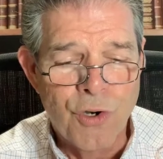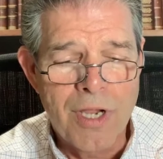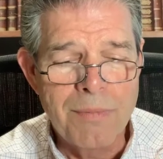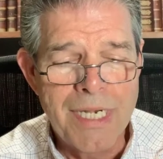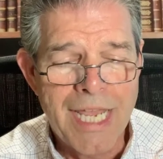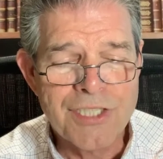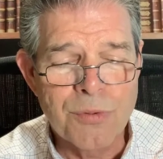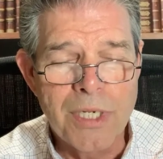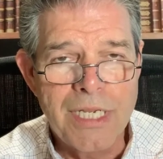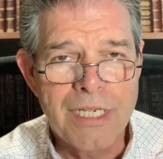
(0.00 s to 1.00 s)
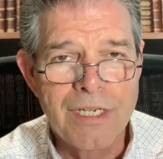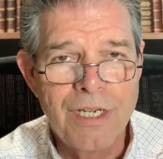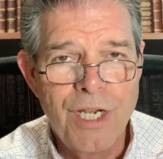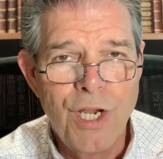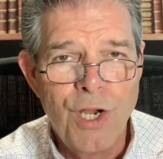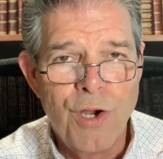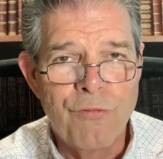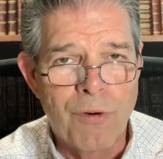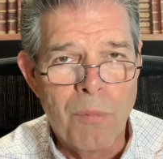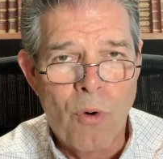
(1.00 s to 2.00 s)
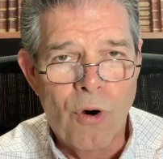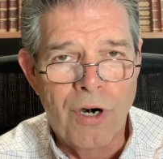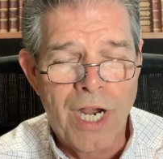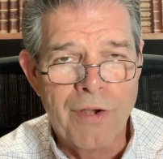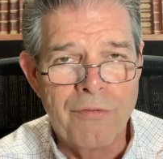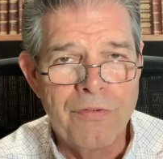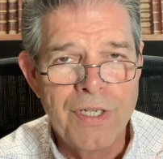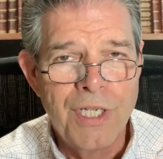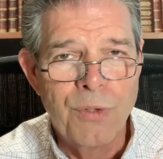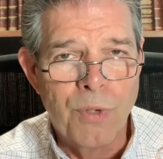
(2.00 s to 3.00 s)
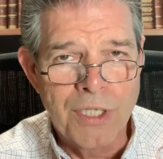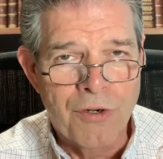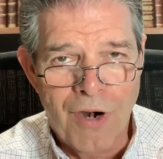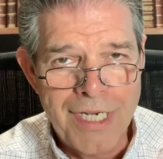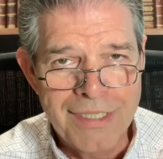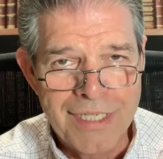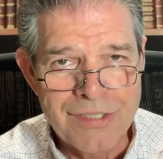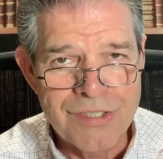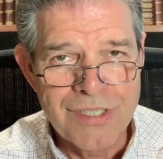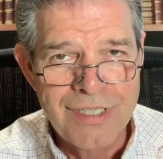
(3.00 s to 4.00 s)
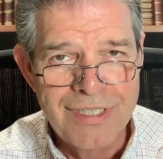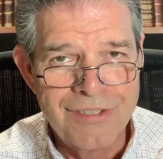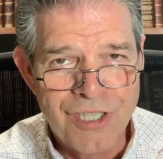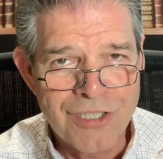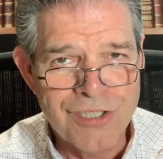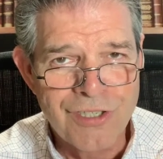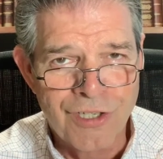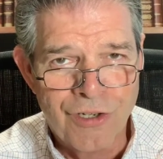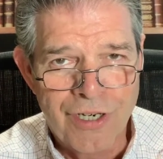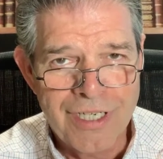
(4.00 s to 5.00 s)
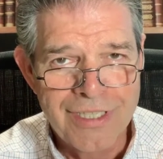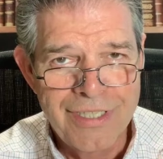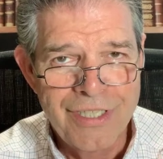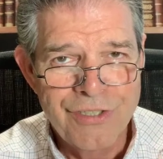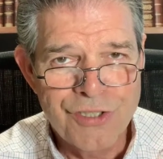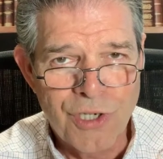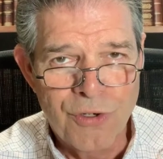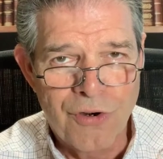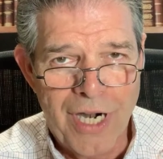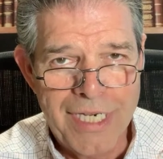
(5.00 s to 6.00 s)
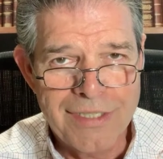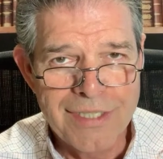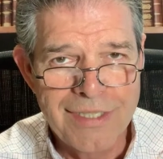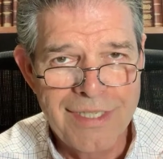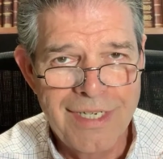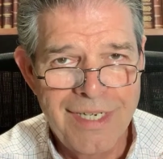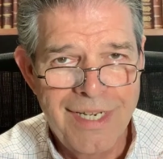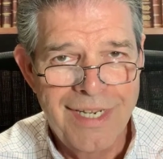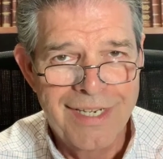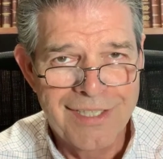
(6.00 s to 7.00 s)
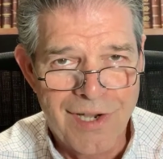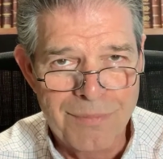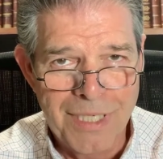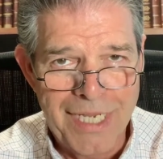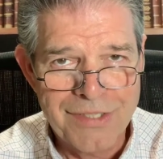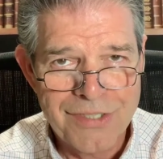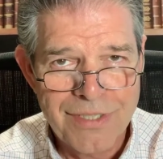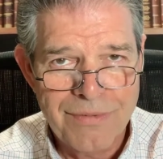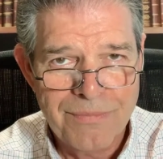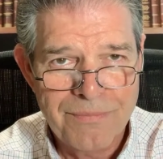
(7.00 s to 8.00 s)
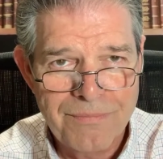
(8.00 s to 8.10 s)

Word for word: Join me next week for more of When Greatness Doesn't Look So Great. God bless.